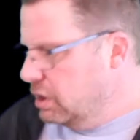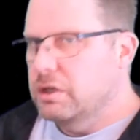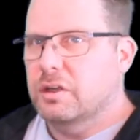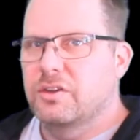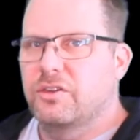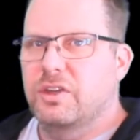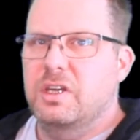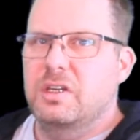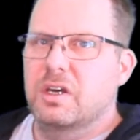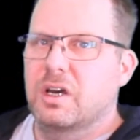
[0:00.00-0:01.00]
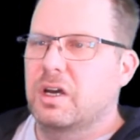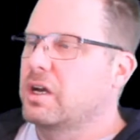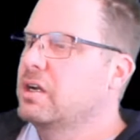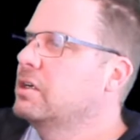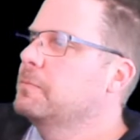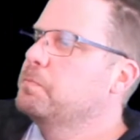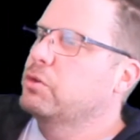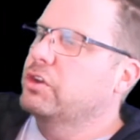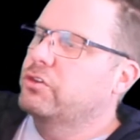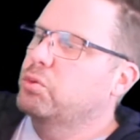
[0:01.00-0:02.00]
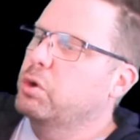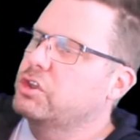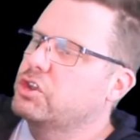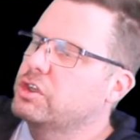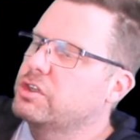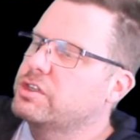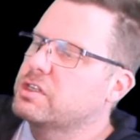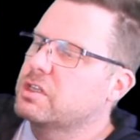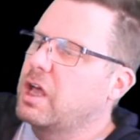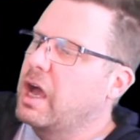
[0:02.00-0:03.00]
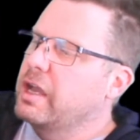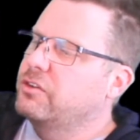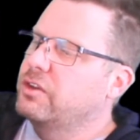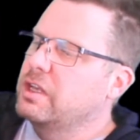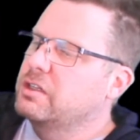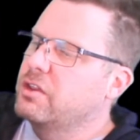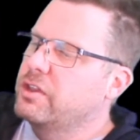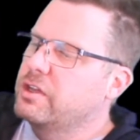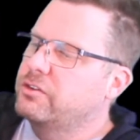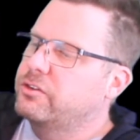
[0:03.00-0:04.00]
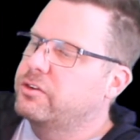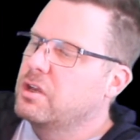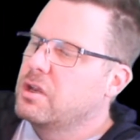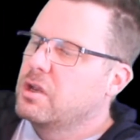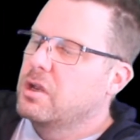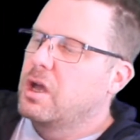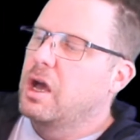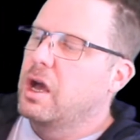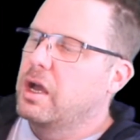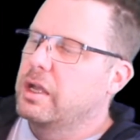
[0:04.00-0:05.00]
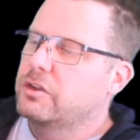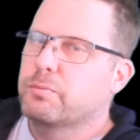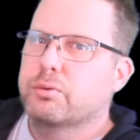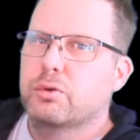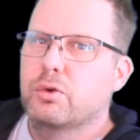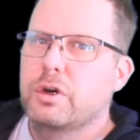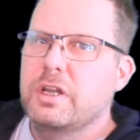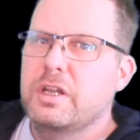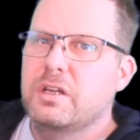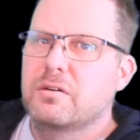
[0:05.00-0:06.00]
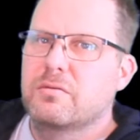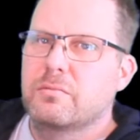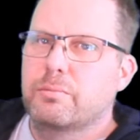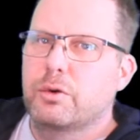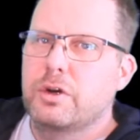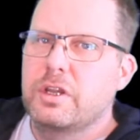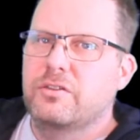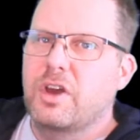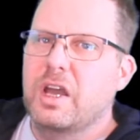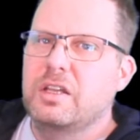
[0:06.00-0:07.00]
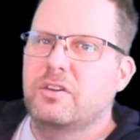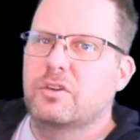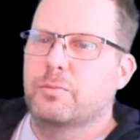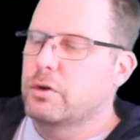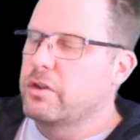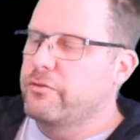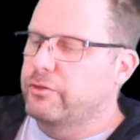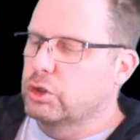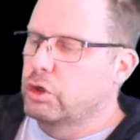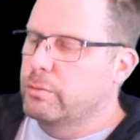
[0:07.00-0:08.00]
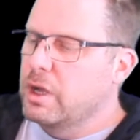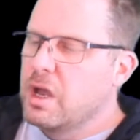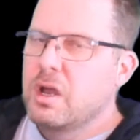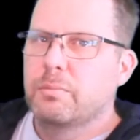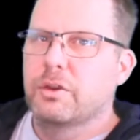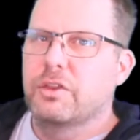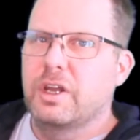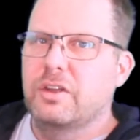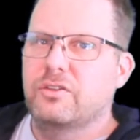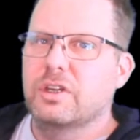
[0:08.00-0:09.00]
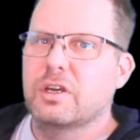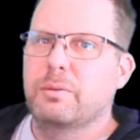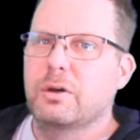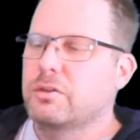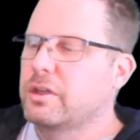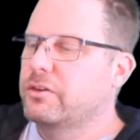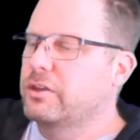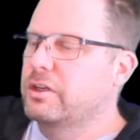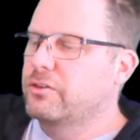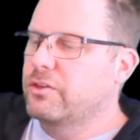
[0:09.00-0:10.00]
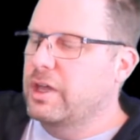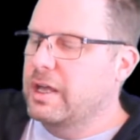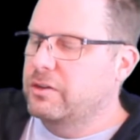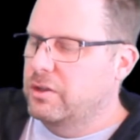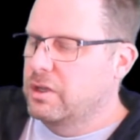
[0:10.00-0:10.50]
You can see the Switch just slides into this. It's pretty tight, it's pretty firm, but the nice thing about this is that